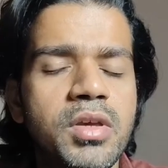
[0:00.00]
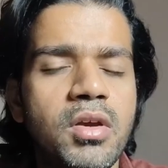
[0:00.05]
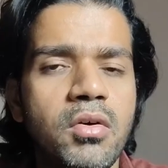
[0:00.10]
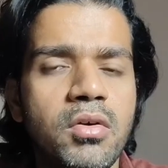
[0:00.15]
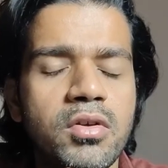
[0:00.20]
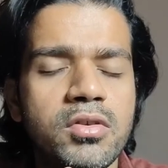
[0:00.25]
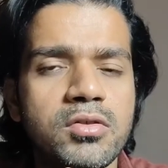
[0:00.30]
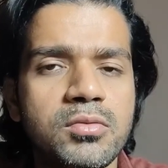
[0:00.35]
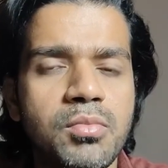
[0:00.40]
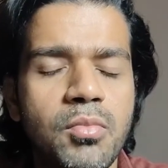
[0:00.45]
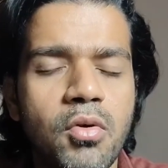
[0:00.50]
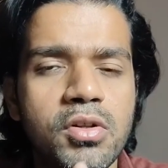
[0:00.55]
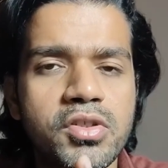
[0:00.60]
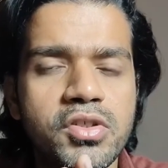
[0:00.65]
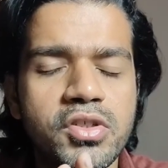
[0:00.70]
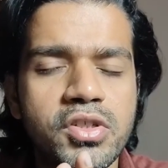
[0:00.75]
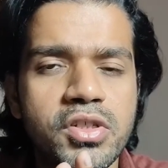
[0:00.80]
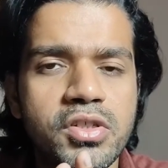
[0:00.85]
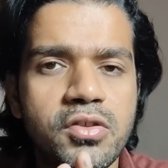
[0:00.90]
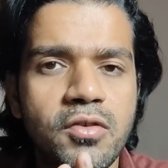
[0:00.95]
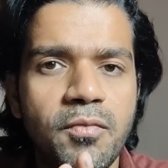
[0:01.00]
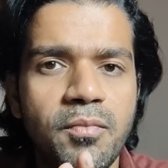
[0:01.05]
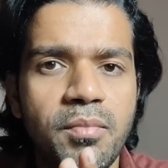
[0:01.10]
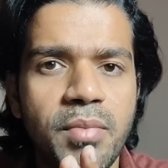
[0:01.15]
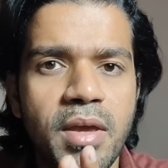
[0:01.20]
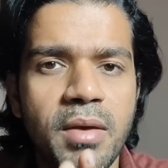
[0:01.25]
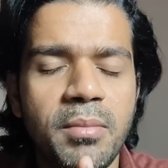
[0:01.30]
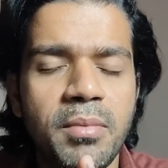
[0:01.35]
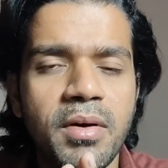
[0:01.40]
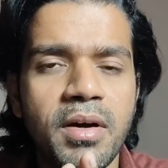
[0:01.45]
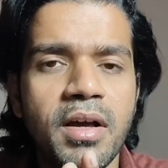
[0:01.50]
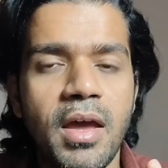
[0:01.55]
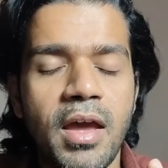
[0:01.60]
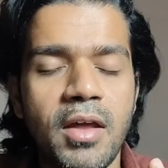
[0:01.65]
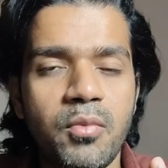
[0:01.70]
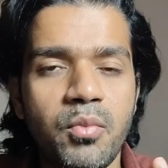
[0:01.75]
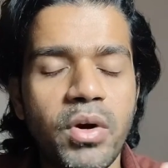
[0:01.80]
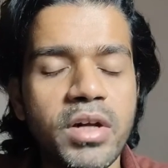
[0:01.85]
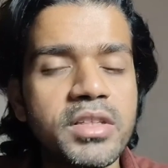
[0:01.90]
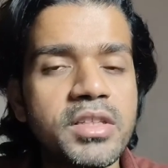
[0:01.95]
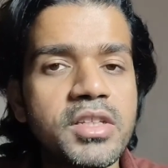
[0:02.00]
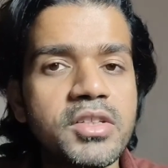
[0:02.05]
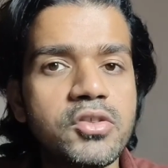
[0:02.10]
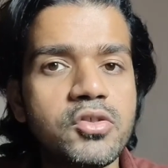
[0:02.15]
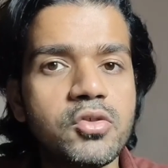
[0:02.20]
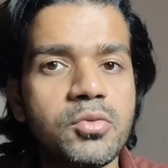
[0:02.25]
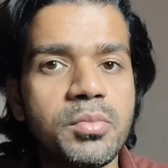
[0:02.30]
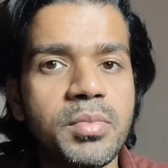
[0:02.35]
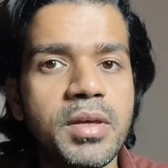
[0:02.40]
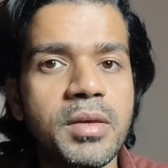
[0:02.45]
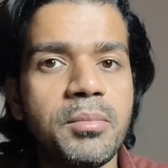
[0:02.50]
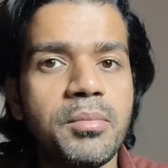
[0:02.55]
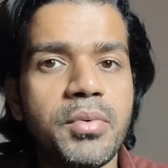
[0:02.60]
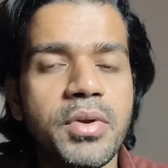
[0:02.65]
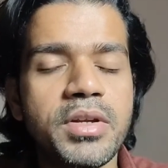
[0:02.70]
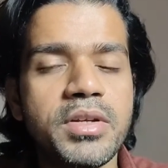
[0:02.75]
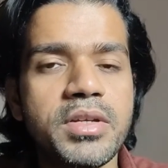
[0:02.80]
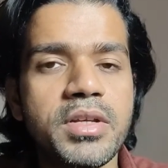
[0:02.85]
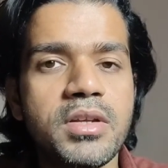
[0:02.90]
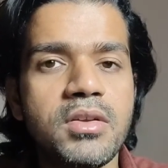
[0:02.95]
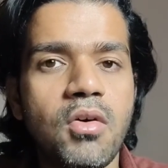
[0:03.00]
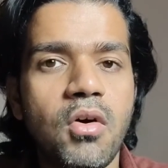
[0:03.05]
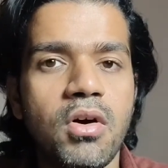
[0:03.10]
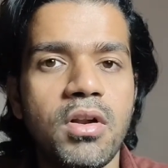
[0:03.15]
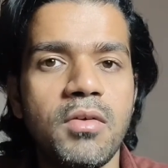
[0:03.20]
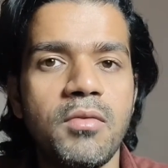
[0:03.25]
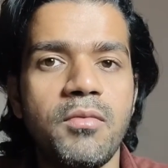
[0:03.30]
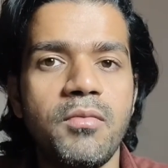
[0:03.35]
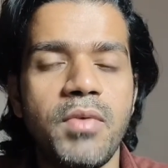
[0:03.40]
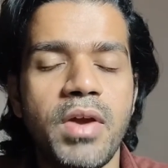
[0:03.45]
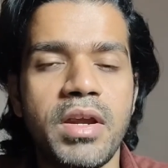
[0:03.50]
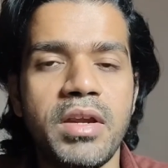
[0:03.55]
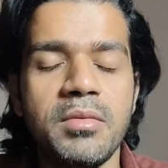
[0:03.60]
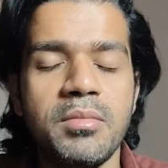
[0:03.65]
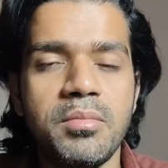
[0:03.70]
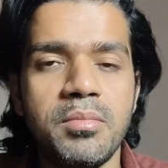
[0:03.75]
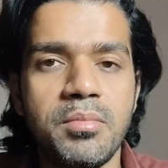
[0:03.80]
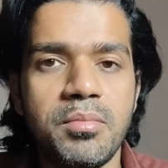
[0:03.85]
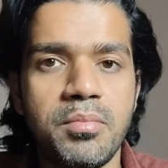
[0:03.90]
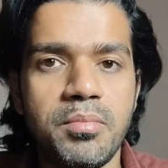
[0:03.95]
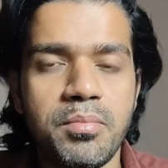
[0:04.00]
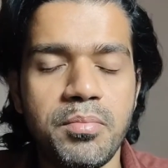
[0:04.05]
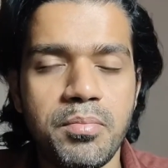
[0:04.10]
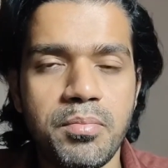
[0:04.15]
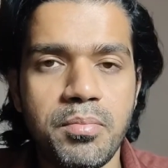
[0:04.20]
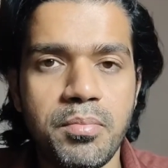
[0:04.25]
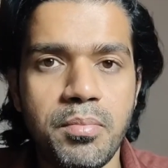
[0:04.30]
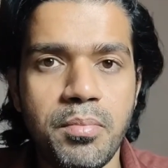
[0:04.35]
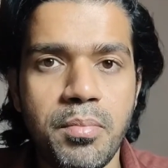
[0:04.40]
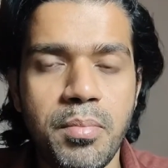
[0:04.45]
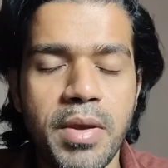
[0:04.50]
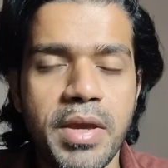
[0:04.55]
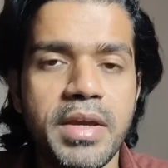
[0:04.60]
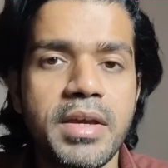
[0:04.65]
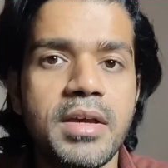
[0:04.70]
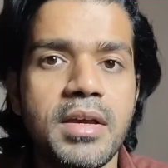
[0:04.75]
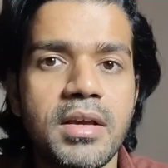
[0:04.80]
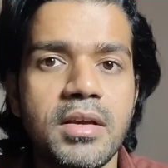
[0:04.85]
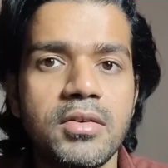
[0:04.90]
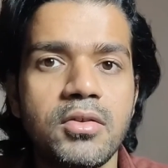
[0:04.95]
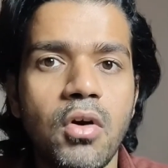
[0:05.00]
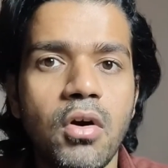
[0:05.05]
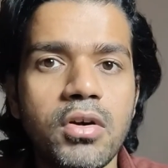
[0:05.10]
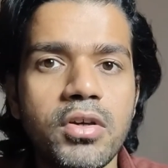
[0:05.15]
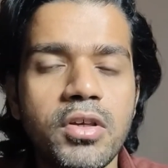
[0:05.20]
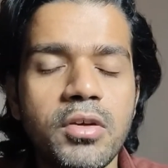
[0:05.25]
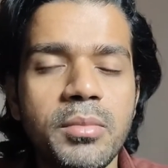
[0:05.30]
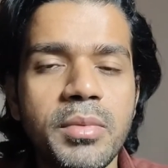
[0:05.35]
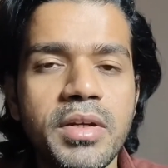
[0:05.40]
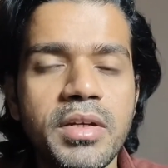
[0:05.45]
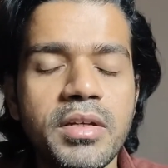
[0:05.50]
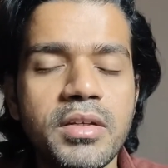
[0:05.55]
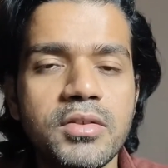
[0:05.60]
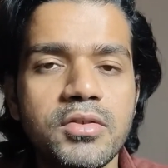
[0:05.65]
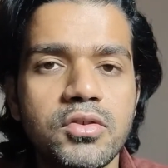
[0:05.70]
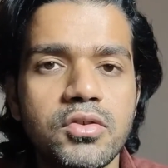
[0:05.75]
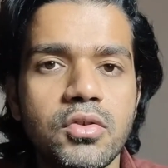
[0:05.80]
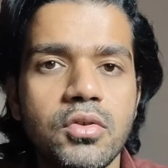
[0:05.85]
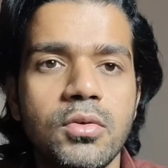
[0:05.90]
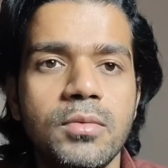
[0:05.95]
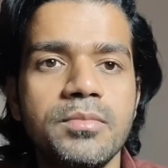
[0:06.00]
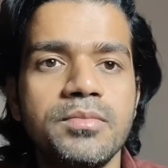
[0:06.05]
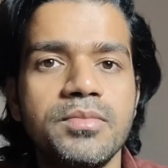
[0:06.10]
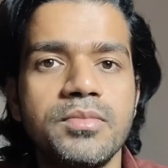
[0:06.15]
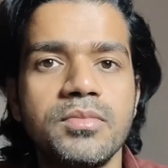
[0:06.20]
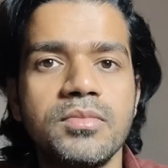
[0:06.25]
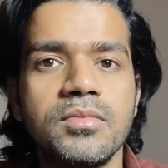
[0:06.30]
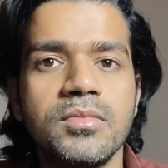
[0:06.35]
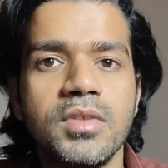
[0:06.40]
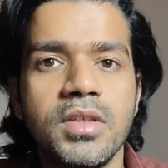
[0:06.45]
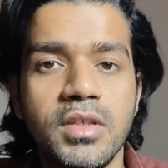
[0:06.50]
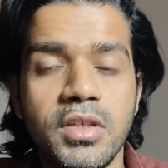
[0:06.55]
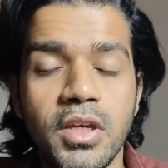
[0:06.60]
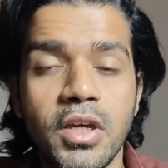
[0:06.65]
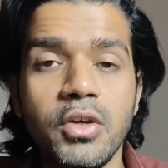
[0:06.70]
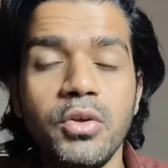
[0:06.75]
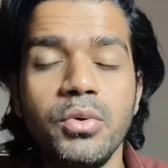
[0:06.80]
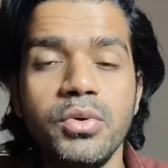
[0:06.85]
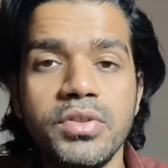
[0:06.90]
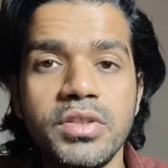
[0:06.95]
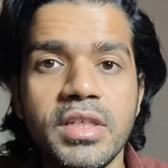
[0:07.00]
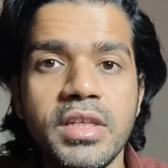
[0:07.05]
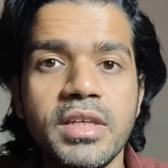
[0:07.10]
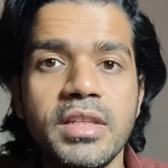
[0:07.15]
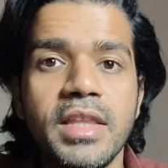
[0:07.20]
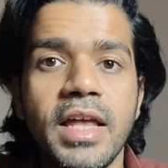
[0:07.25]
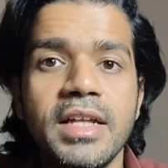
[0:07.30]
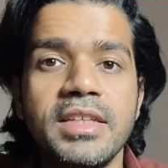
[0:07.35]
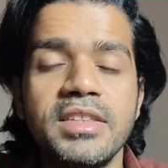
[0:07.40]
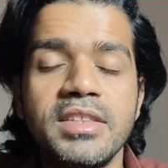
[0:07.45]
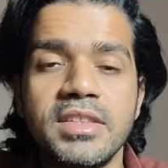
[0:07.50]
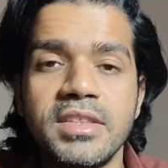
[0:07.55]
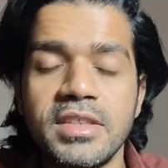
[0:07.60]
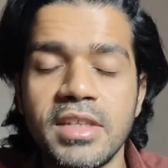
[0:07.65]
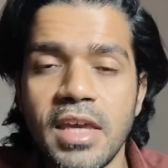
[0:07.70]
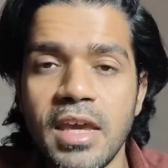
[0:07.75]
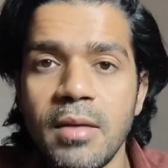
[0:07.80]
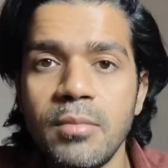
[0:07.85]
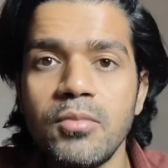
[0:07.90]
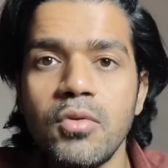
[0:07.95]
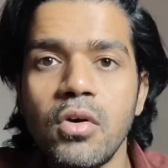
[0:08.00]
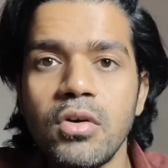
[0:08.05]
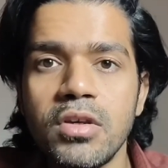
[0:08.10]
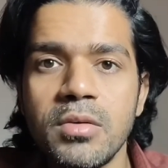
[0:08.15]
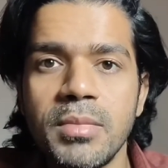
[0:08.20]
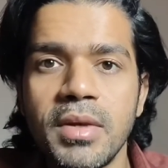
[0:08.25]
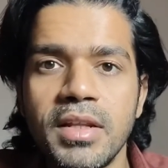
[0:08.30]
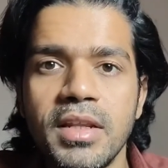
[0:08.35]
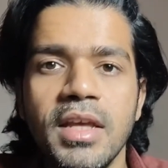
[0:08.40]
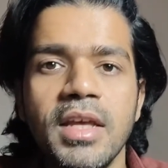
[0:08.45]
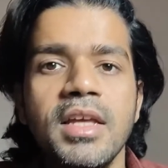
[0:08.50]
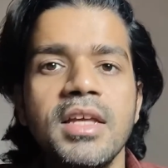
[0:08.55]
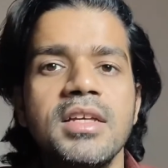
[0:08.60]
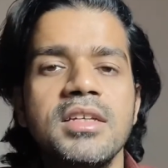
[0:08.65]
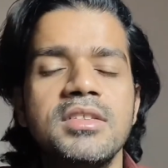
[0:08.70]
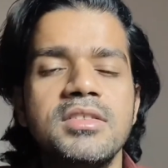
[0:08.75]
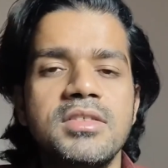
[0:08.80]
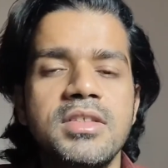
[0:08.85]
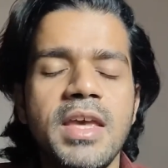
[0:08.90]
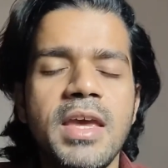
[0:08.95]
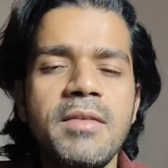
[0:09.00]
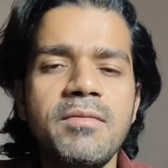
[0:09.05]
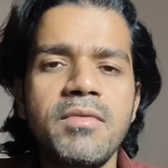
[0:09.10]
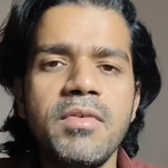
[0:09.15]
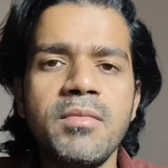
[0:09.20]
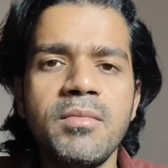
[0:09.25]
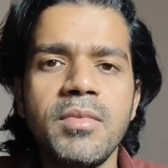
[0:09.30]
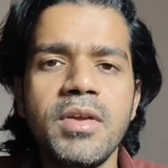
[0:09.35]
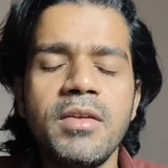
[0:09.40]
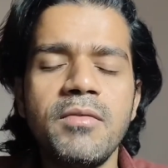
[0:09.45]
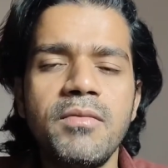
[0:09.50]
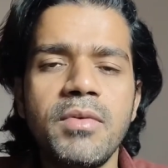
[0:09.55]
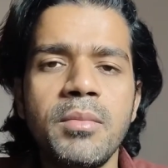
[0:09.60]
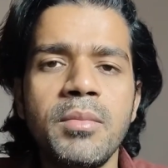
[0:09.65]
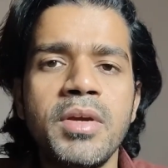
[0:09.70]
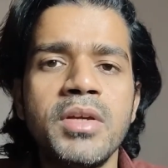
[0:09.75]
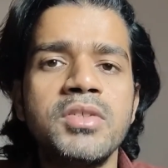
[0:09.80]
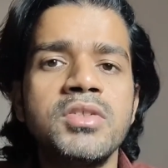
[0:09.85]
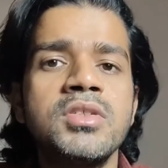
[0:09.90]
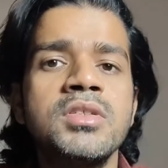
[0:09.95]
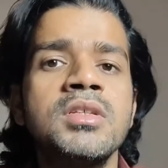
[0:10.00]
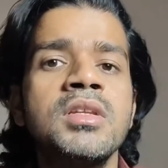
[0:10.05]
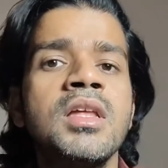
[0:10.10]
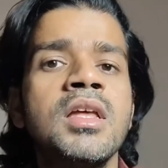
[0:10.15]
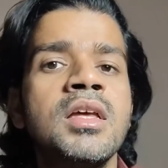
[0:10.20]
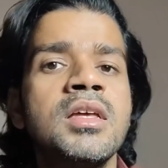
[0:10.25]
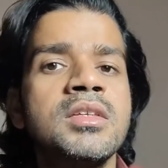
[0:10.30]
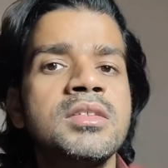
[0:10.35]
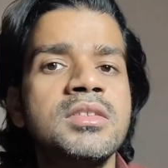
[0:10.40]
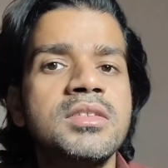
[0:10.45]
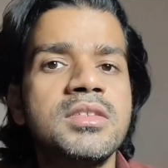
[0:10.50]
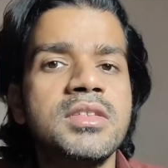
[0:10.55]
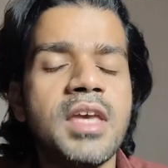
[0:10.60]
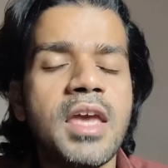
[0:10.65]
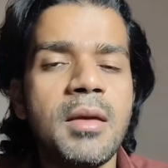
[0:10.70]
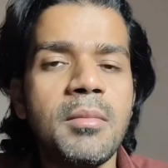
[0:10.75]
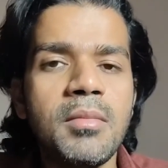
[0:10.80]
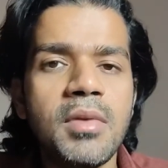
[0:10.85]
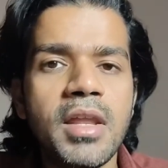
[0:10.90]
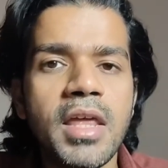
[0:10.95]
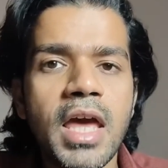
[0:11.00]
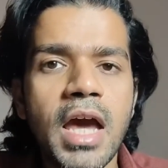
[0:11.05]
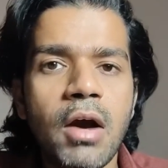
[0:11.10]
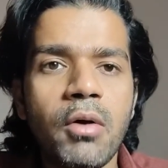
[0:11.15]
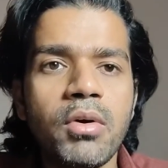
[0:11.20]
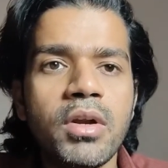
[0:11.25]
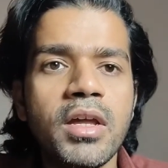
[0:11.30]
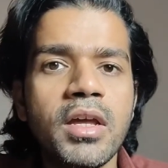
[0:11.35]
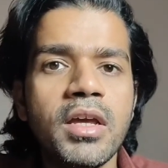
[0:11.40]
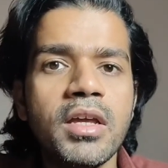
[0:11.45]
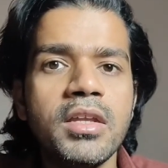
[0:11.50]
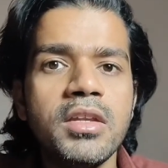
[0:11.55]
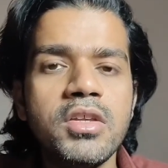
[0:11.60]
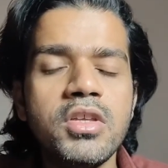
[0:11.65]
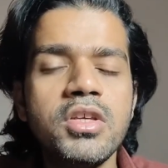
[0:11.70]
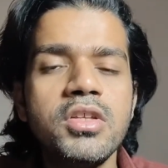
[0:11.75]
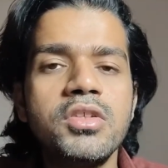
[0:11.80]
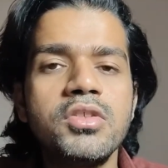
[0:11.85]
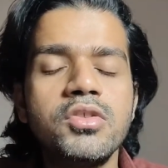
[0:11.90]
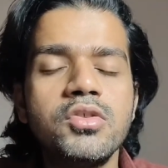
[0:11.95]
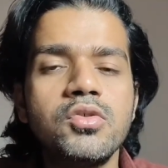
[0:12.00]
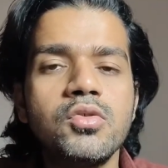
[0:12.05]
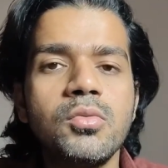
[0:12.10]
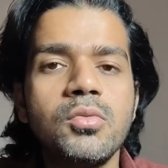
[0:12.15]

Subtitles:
on a small sheet of paper, and one needs to be printed on a very big document. So here you see that same document, same information, same layout needs to